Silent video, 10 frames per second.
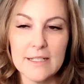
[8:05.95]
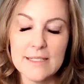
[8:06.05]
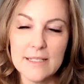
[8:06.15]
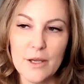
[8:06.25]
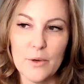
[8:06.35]

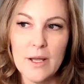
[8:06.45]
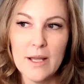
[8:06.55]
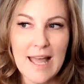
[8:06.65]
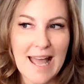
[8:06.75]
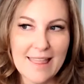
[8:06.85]
So
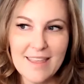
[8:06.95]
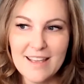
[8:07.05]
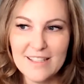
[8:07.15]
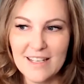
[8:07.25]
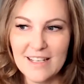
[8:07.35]
I think
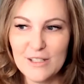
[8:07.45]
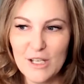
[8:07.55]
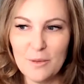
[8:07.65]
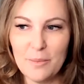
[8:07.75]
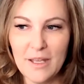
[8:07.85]
it, it's
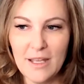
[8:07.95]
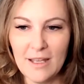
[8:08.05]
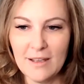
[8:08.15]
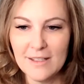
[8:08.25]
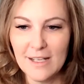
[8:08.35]
going to
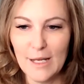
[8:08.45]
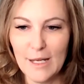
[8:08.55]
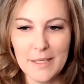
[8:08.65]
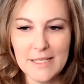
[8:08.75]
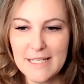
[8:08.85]
be
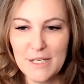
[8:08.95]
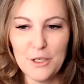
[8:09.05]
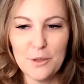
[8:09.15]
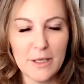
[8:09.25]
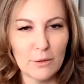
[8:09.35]
um, continue
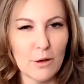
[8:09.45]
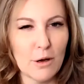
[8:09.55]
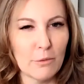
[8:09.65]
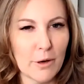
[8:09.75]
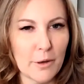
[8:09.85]
to be a long
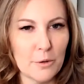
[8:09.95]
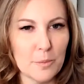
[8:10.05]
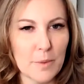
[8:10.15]
road.